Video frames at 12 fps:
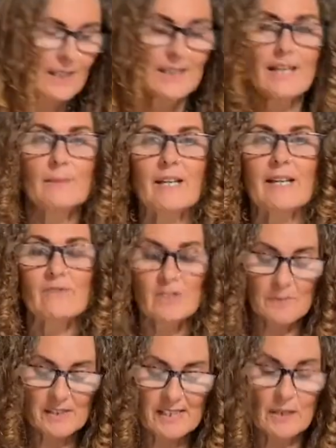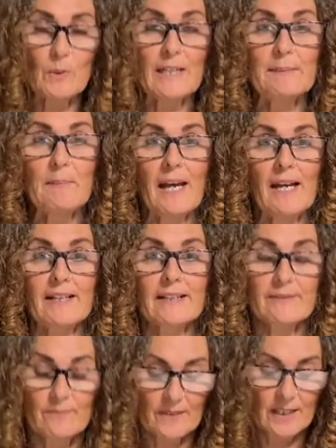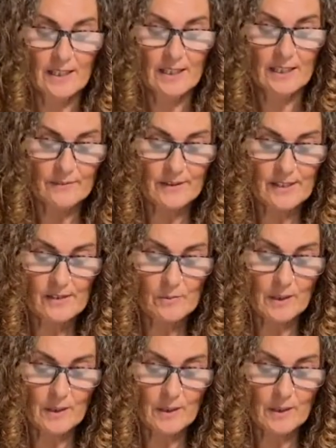And we have some seaweed powder. This